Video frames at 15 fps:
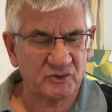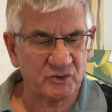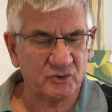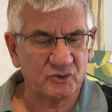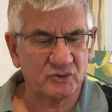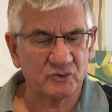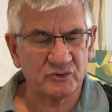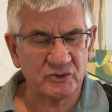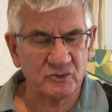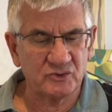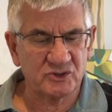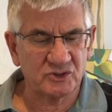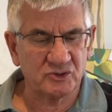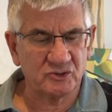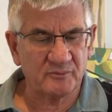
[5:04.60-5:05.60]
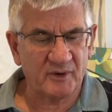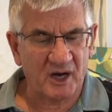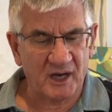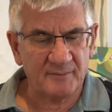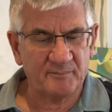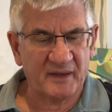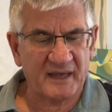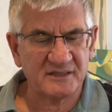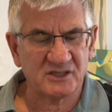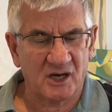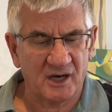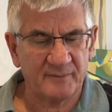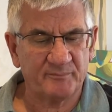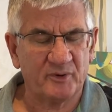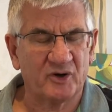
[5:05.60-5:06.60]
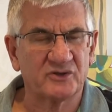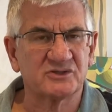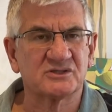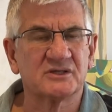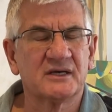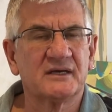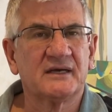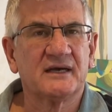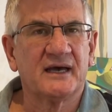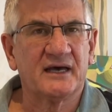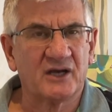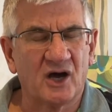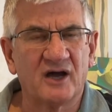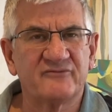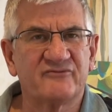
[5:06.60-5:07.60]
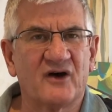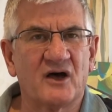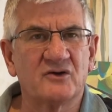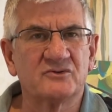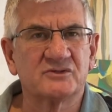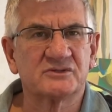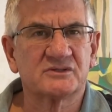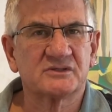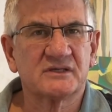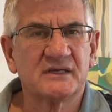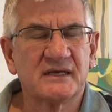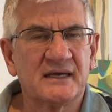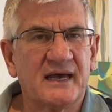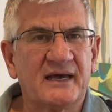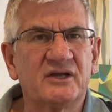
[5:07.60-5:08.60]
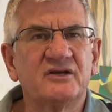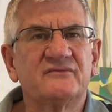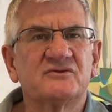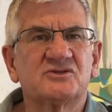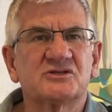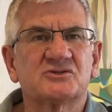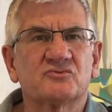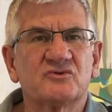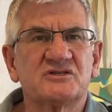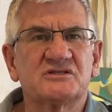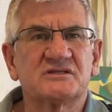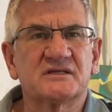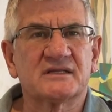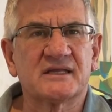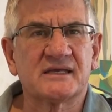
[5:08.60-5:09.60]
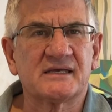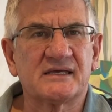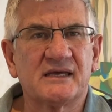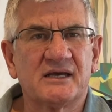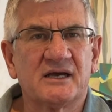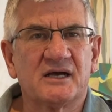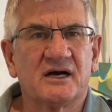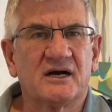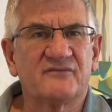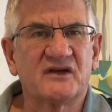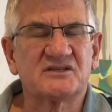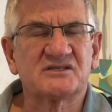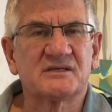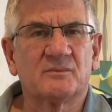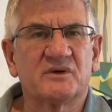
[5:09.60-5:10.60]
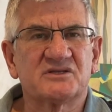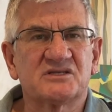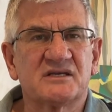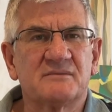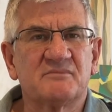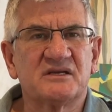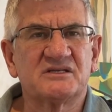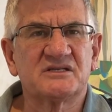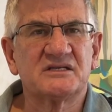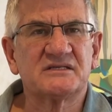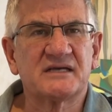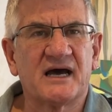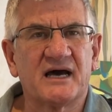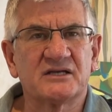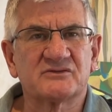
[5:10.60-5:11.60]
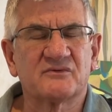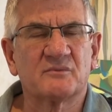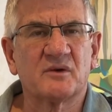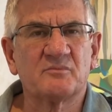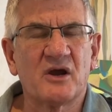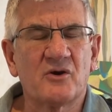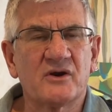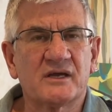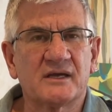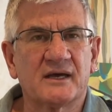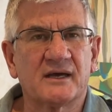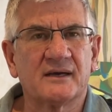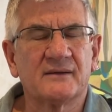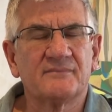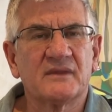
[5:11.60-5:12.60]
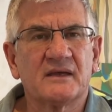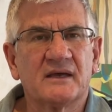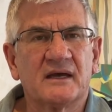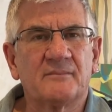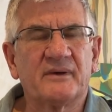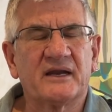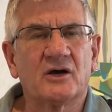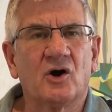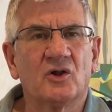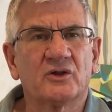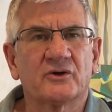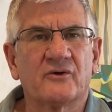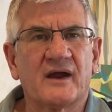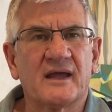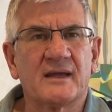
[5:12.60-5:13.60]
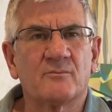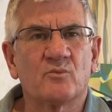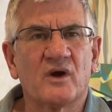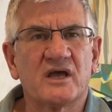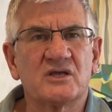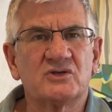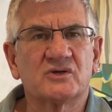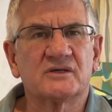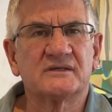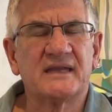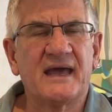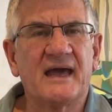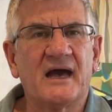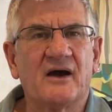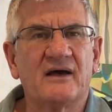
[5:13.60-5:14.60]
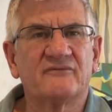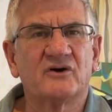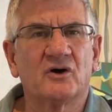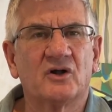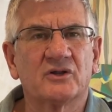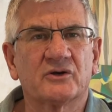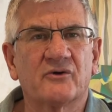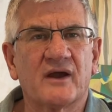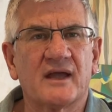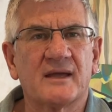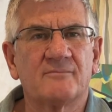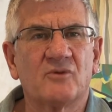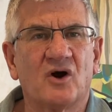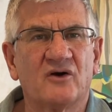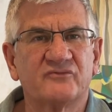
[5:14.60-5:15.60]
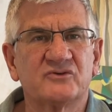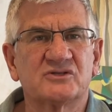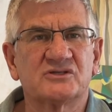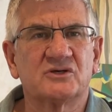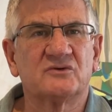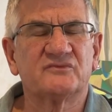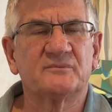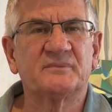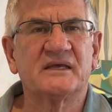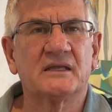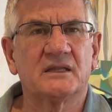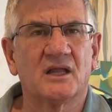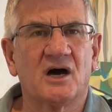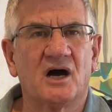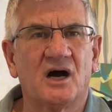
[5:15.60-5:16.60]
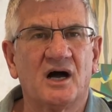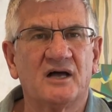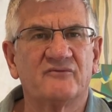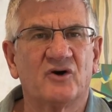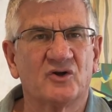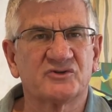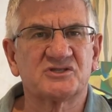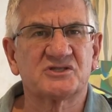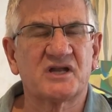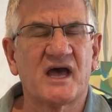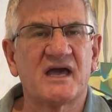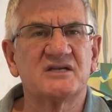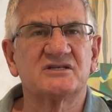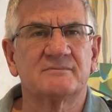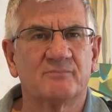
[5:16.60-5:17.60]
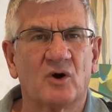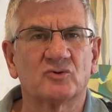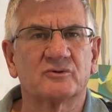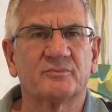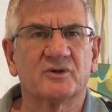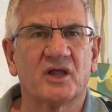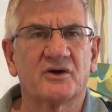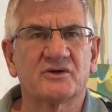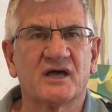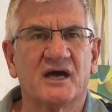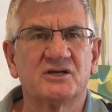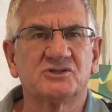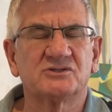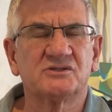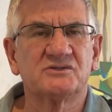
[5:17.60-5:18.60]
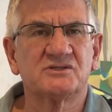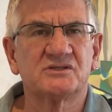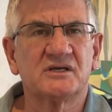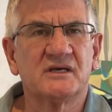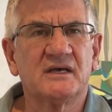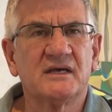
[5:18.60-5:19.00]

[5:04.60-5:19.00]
Google, YouTube, iPads, iPods and iPhones. And even just recently I've had someone send me details from America about a hologram, where you can now have a hologram of yourself appear live on stage in multiple locations,